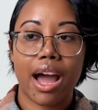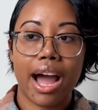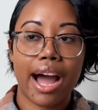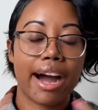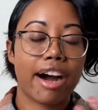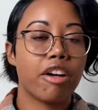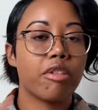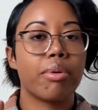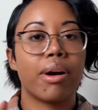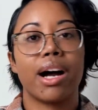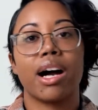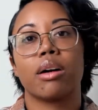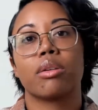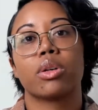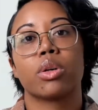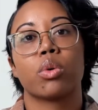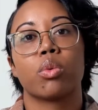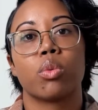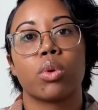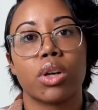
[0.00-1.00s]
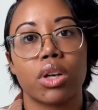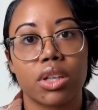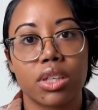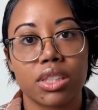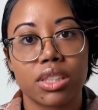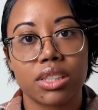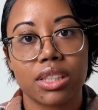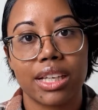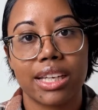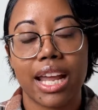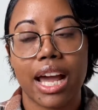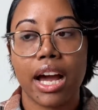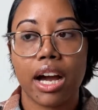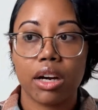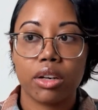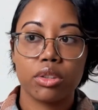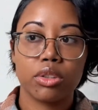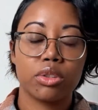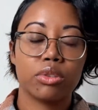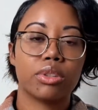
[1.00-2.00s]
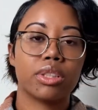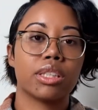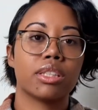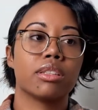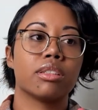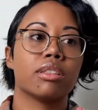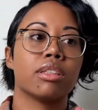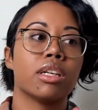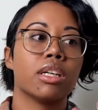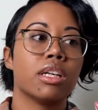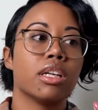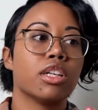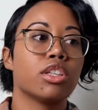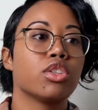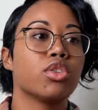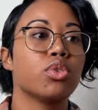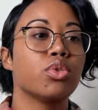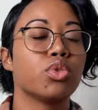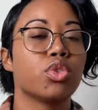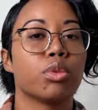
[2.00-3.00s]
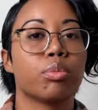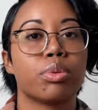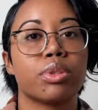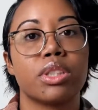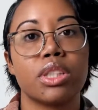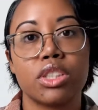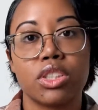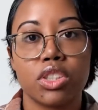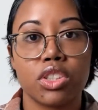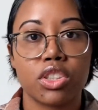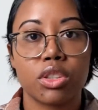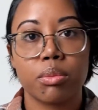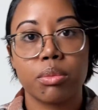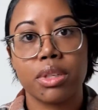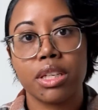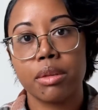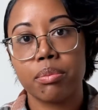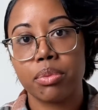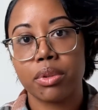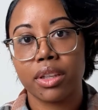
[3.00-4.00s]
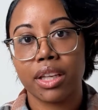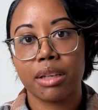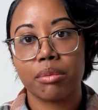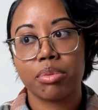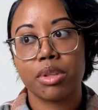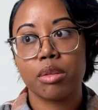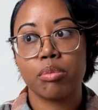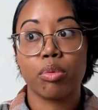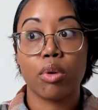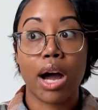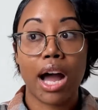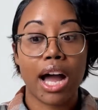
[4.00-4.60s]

how power works and how you can use your position to manipulate people,